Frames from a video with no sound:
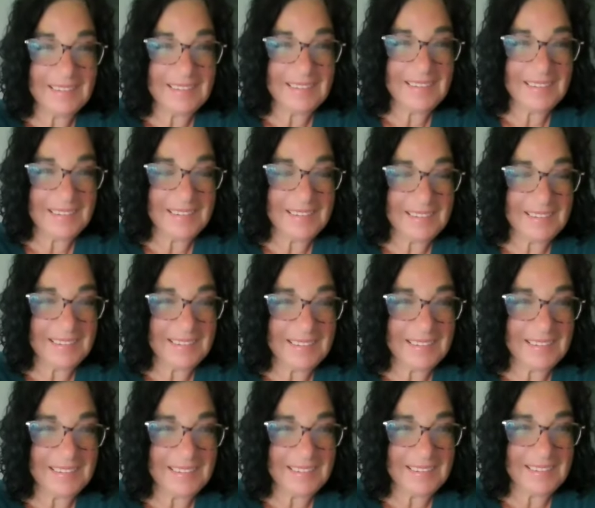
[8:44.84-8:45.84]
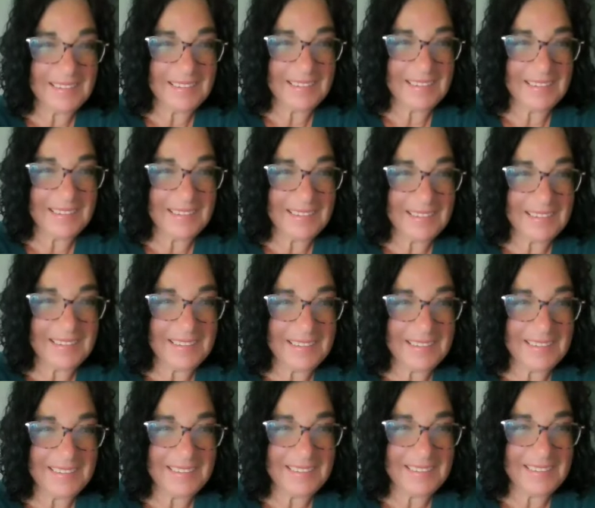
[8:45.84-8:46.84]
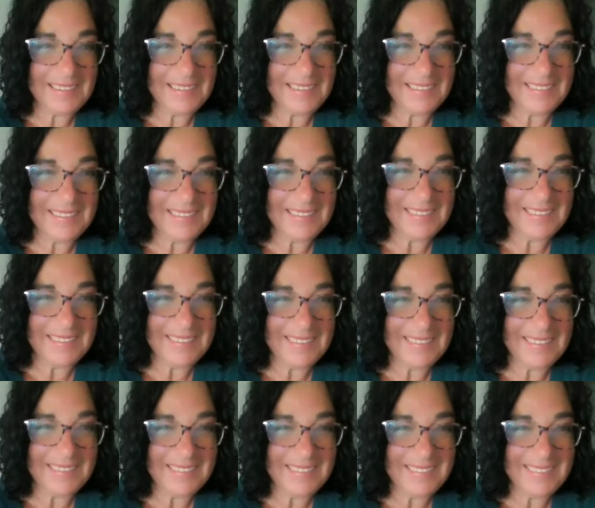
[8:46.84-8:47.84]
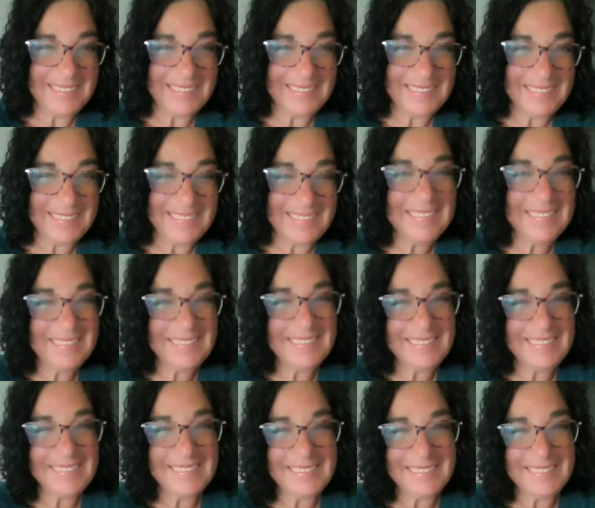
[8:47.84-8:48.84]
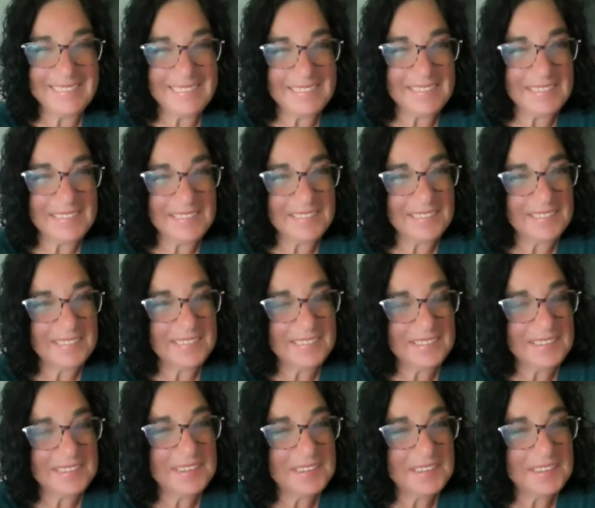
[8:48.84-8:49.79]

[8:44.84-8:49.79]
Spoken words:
[no speech]